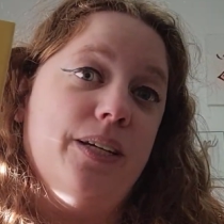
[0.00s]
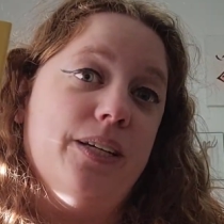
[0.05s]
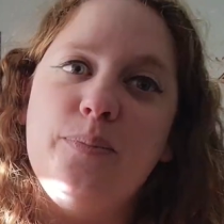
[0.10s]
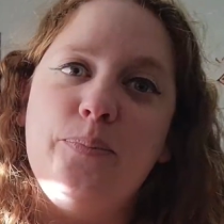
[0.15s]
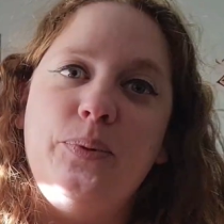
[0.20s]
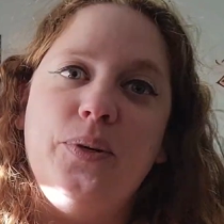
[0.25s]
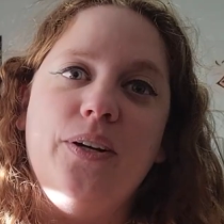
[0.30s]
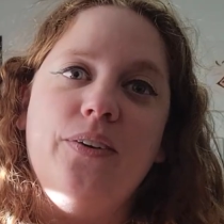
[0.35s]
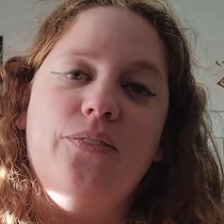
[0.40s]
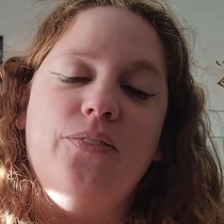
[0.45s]
The
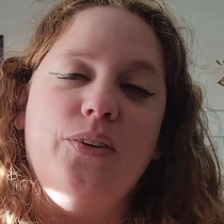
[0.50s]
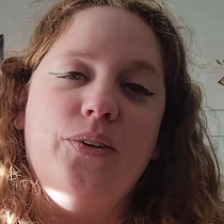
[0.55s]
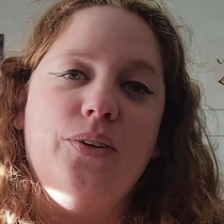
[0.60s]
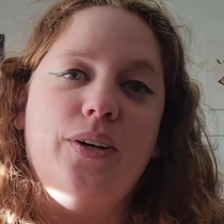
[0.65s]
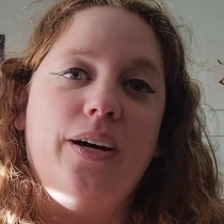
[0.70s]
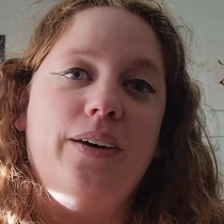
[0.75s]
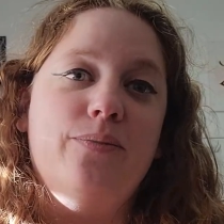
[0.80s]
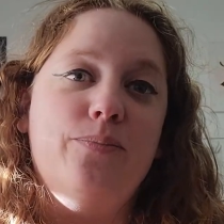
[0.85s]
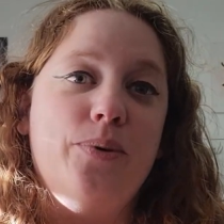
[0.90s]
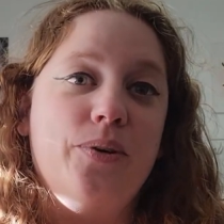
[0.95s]
point of view
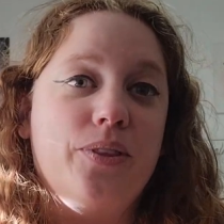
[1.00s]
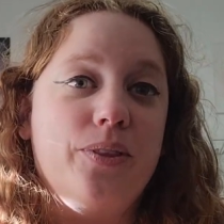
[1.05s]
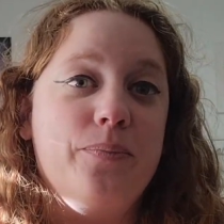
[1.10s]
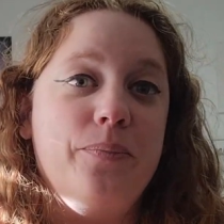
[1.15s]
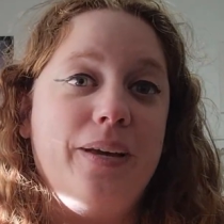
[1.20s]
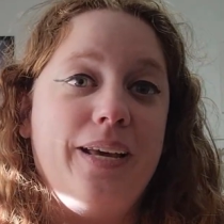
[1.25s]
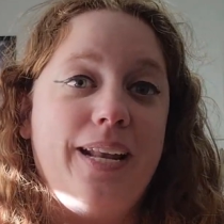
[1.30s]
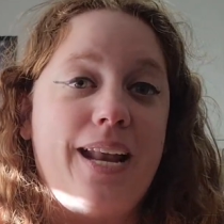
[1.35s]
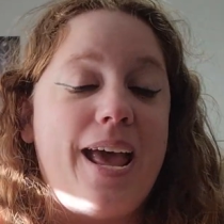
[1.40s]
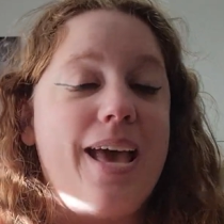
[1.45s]
of both the
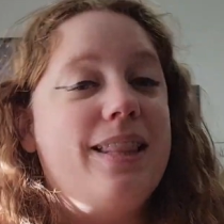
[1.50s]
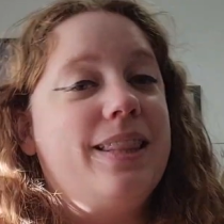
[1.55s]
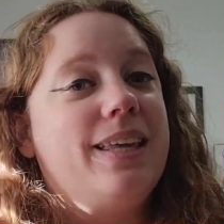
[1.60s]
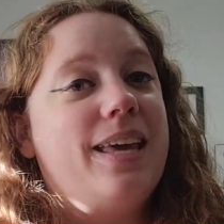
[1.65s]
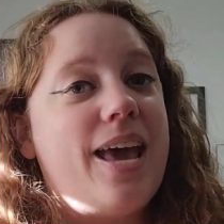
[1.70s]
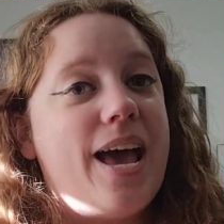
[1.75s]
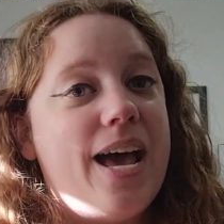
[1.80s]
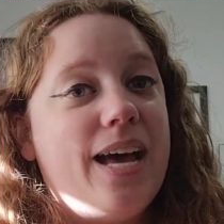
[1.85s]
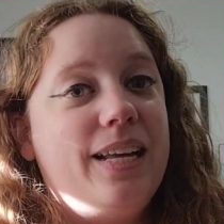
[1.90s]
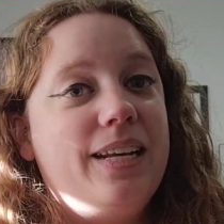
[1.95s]
man and the
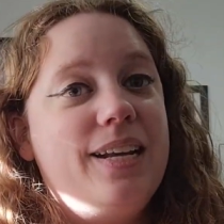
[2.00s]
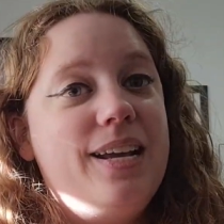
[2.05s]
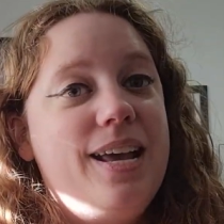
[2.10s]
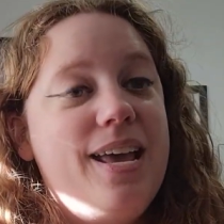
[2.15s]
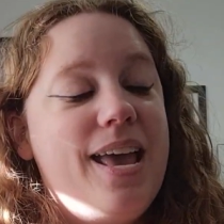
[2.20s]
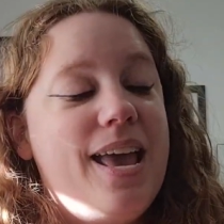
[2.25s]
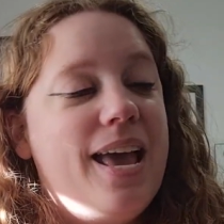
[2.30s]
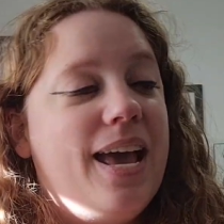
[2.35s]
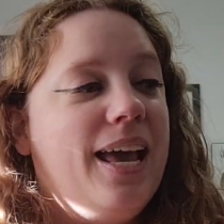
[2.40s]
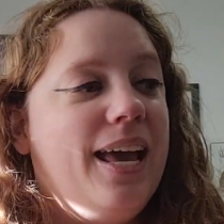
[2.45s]
cat,
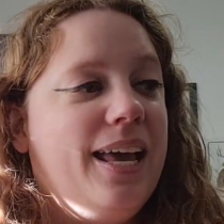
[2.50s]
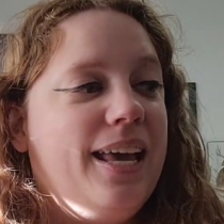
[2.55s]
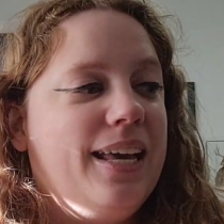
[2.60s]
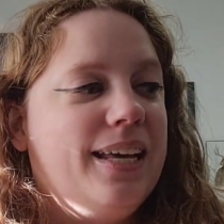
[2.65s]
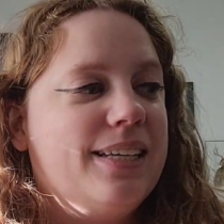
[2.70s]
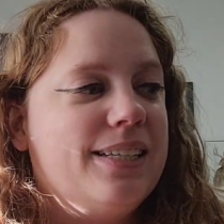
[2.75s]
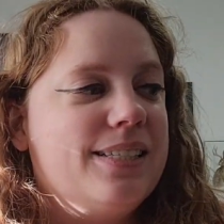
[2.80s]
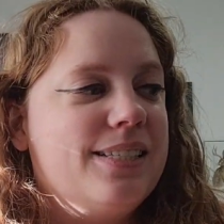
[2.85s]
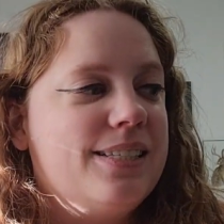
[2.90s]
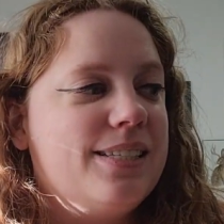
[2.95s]

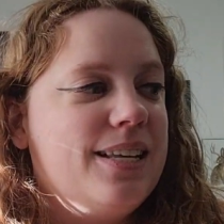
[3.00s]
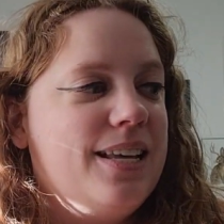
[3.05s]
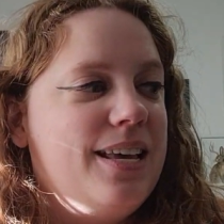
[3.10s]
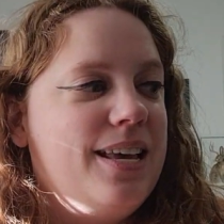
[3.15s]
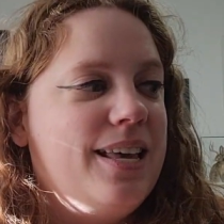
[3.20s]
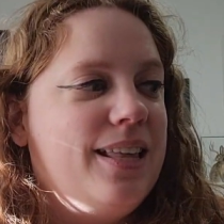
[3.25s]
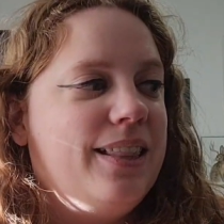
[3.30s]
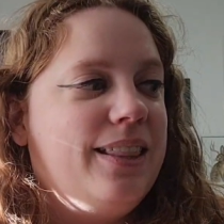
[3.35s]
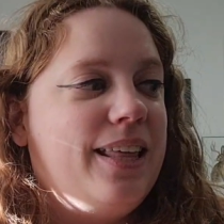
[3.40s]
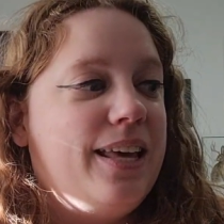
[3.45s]
and
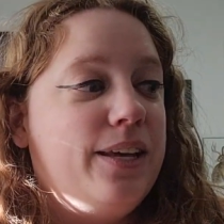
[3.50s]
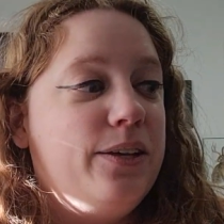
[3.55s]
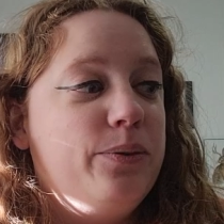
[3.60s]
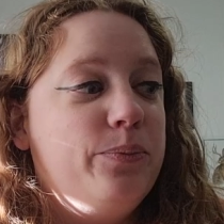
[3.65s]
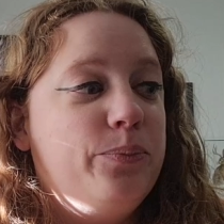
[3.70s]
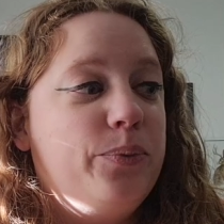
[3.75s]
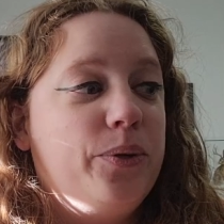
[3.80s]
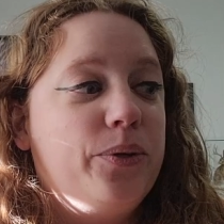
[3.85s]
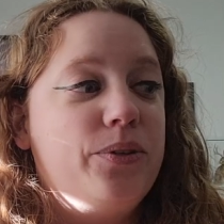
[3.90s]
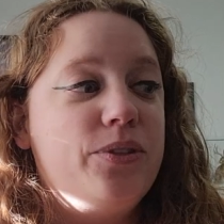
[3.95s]
they
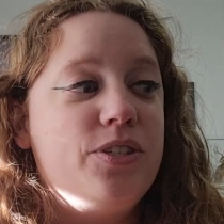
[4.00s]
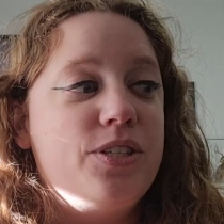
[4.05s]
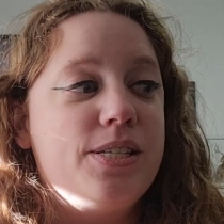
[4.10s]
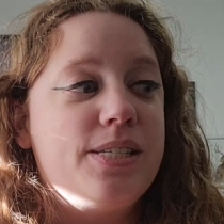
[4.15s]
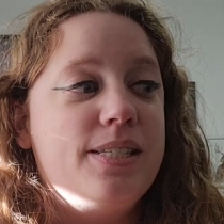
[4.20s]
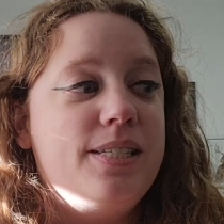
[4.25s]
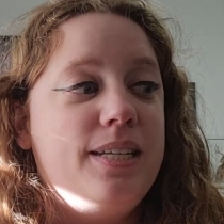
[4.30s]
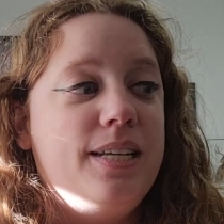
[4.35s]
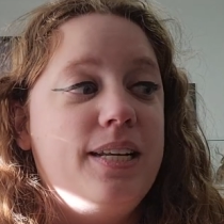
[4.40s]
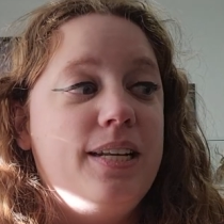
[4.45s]
both
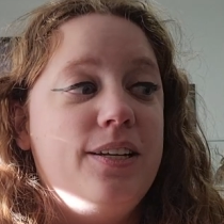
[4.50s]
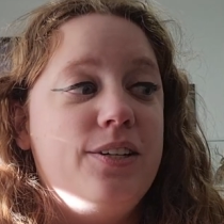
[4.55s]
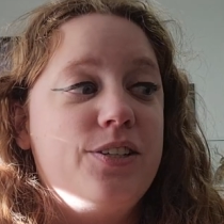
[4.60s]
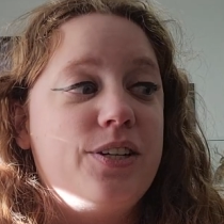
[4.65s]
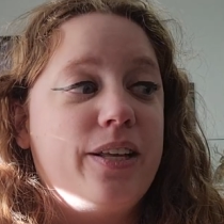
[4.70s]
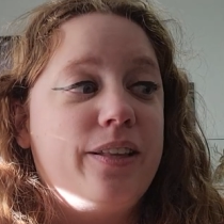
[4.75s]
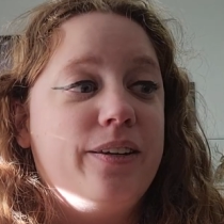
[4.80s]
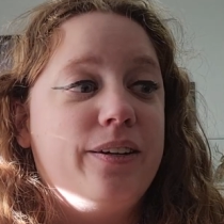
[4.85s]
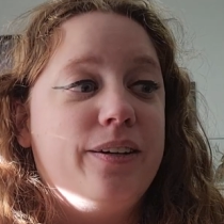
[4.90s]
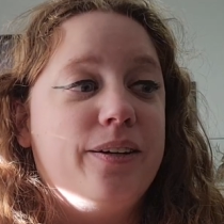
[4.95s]
just need each
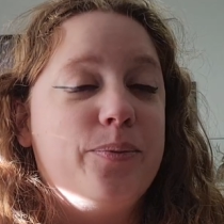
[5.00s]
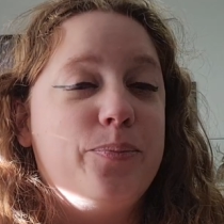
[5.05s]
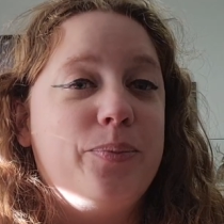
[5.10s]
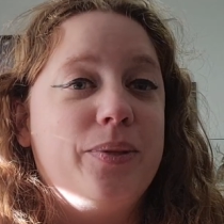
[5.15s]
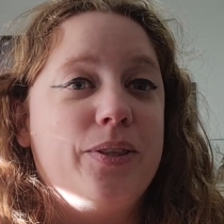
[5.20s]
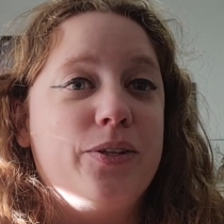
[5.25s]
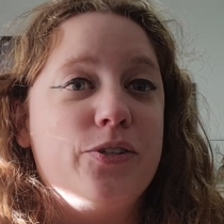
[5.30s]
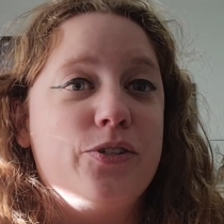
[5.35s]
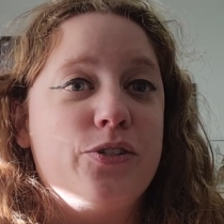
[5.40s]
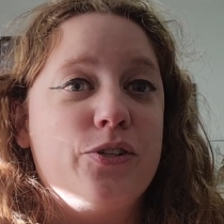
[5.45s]
other, but
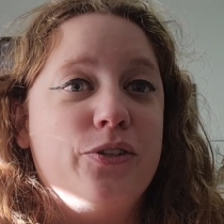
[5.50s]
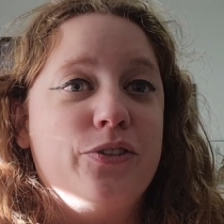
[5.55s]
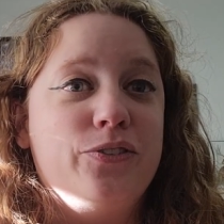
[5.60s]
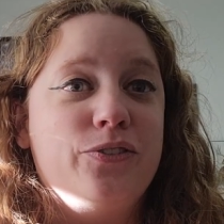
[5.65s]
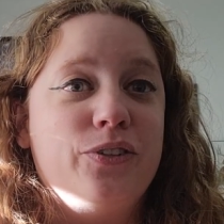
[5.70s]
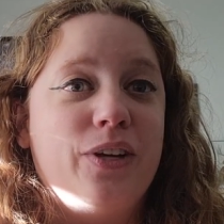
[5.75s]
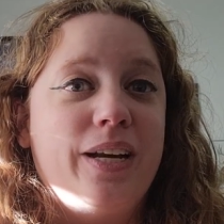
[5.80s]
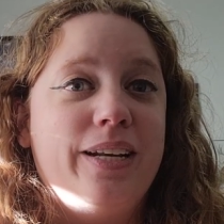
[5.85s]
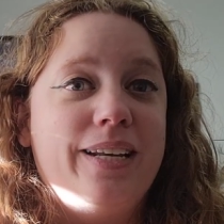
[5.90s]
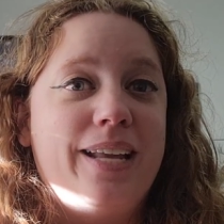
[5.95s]
they're so
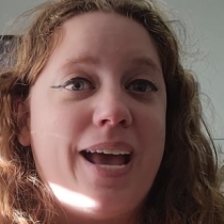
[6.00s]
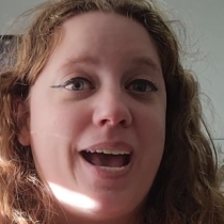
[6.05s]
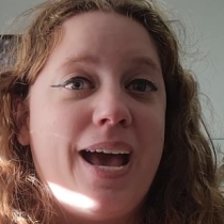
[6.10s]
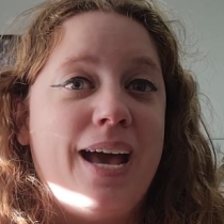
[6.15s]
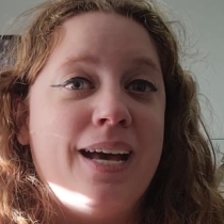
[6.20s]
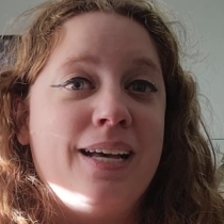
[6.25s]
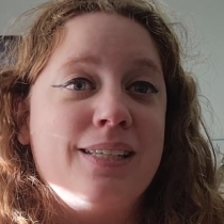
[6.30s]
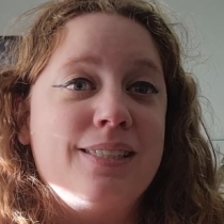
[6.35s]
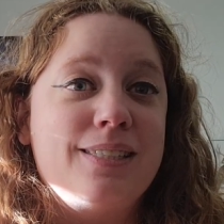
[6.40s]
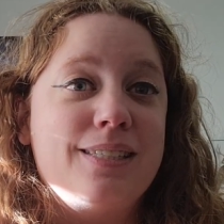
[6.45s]
afraid to
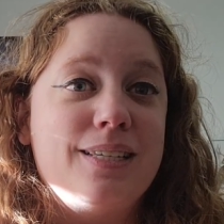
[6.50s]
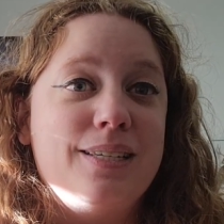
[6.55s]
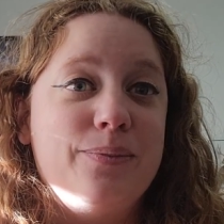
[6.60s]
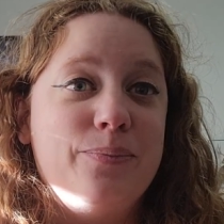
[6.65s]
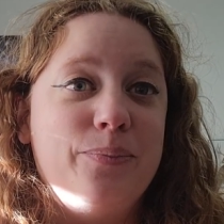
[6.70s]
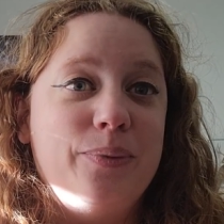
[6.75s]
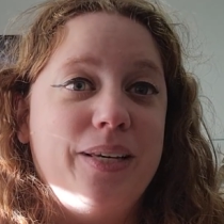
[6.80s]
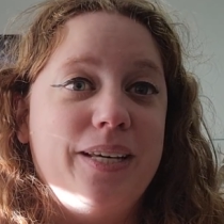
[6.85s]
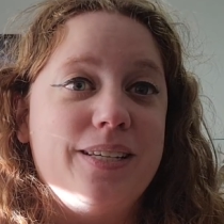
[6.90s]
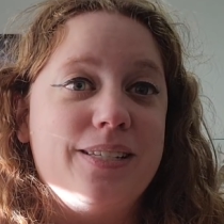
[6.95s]
ask
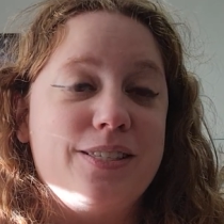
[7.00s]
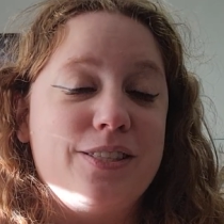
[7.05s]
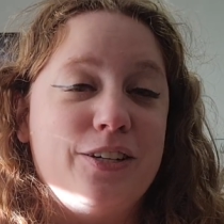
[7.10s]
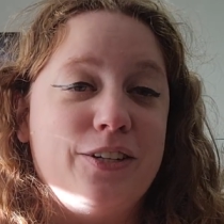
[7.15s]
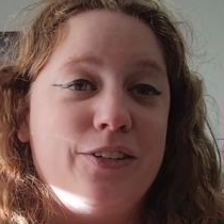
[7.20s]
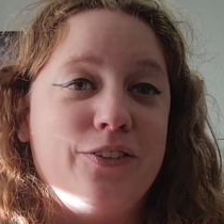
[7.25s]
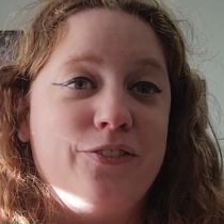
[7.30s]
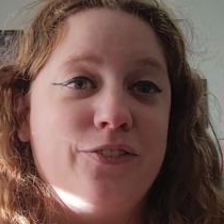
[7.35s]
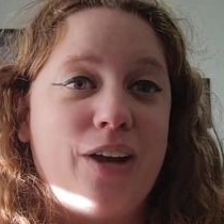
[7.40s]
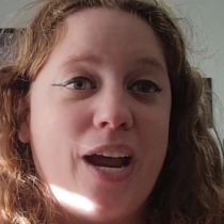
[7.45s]
because
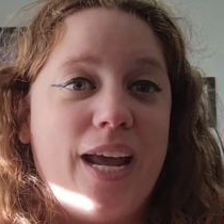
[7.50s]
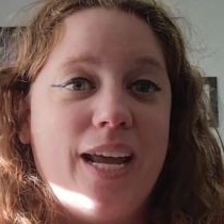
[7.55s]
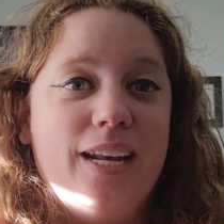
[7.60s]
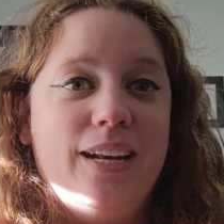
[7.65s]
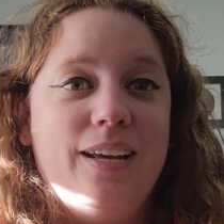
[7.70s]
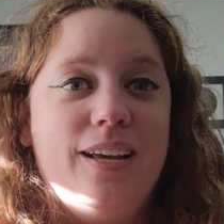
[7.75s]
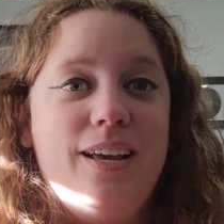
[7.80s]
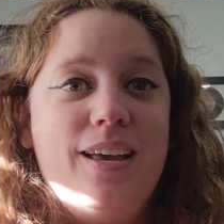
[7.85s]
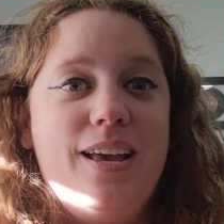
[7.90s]
they're afraid